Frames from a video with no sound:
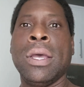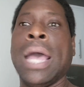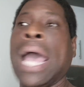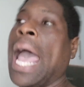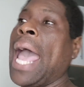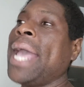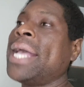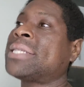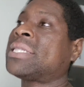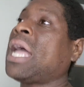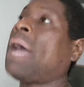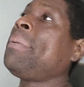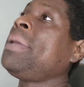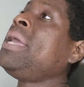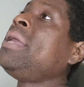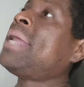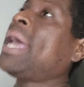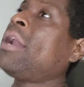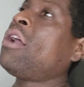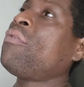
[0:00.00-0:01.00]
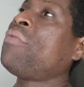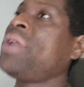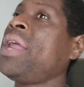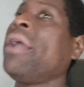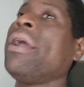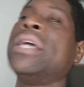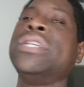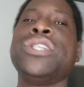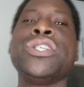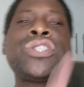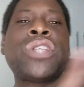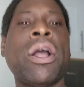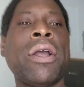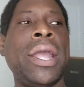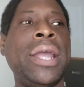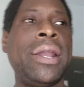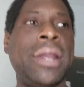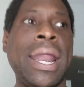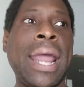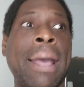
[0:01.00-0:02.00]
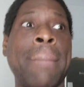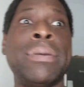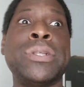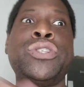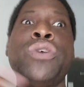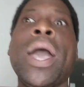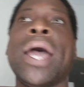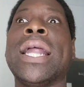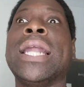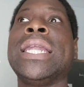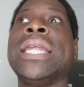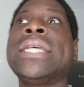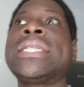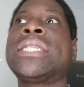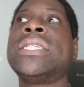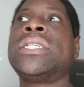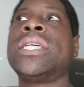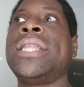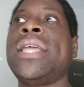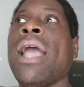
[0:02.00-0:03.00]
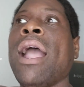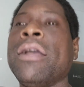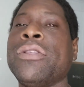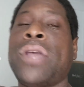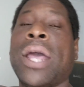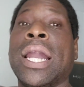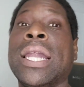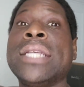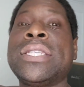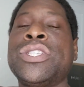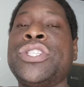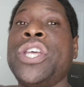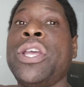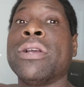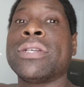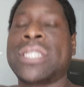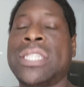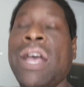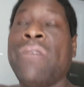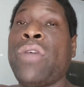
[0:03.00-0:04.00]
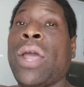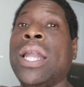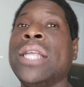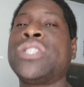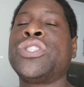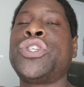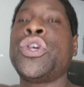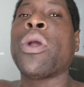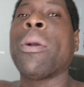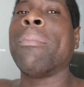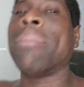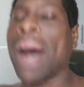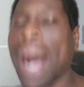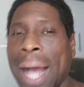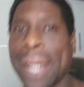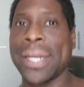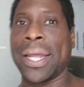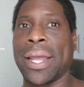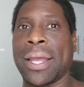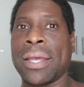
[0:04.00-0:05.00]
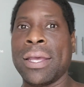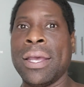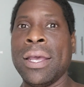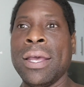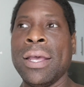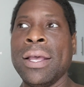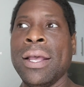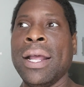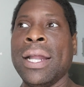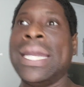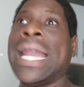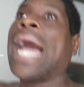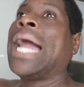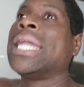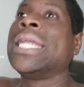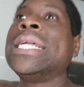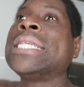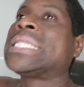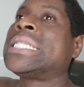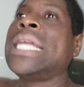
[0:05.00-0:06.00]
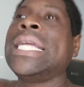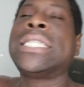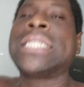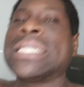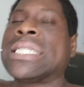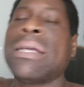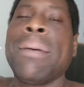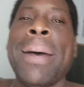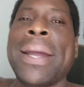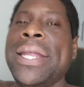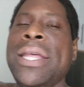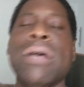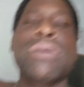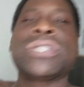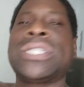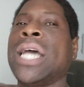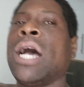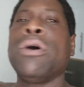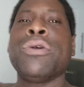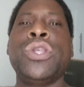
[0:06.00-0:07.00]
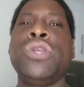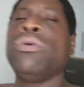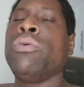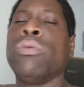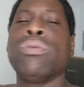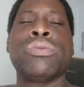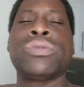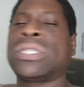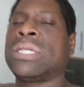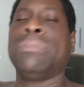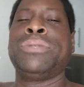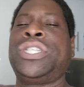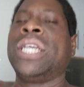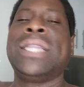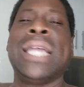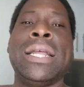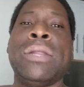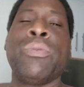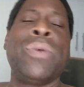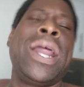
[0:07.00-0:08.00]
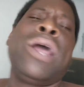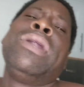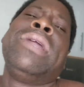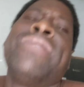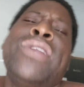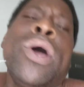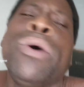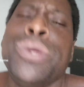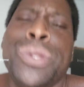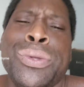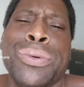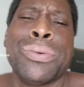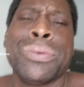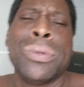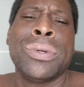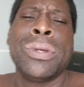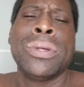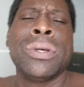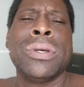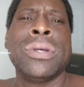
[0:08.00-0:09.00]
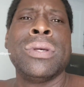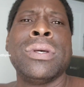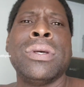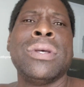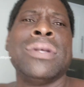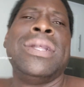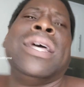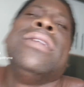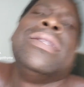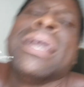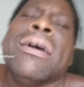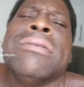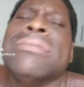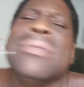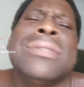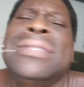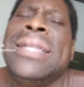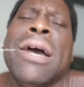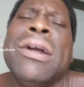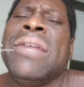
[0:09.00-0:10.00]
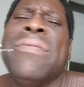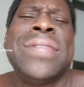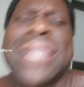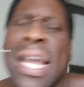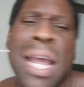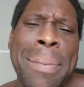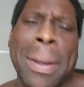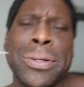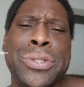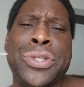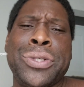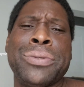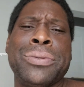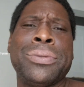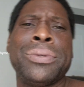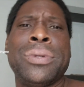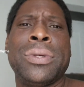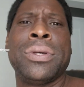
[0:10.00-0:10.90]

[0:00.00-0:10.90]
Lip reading: Hey, stop eating that over there and just start eating that. But you got to listen to the earth. You got to listen to yourself. You got to listen to your body. Not listening to somebody else tell you some shit that when they don't even know you. They don't even think about you.